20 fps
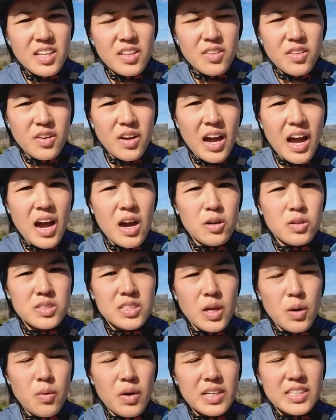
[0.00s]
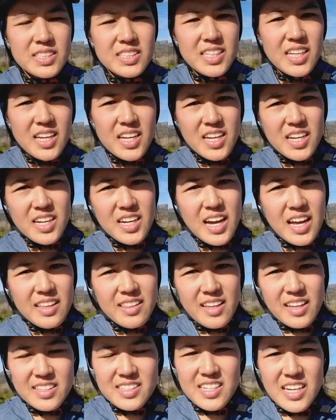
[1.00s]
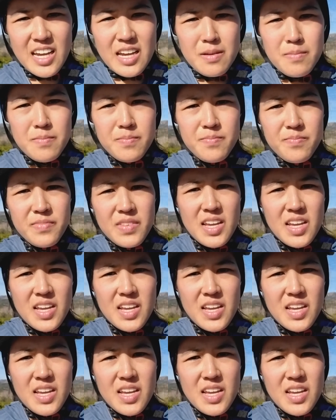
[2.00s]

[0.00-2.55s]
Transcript: the house I was staying at that time.